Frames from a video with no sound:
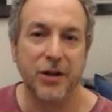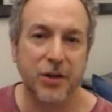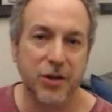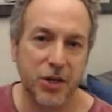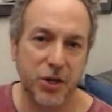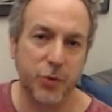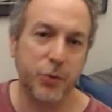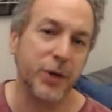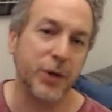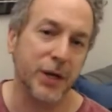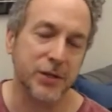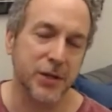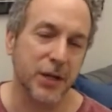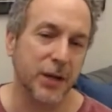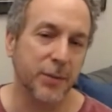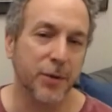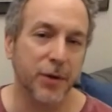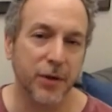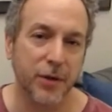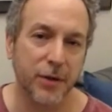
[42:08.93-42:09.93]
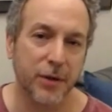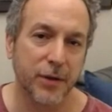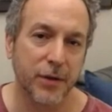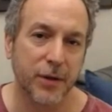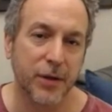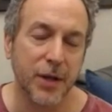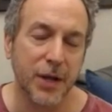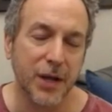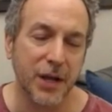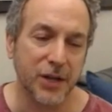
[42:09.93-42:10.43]
QES label.
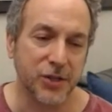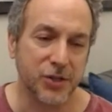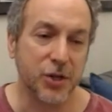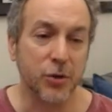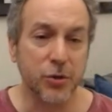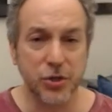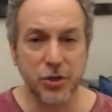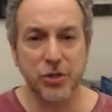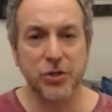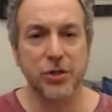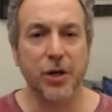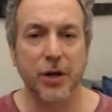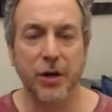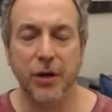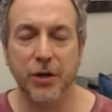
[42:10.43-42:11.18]
And so this is a,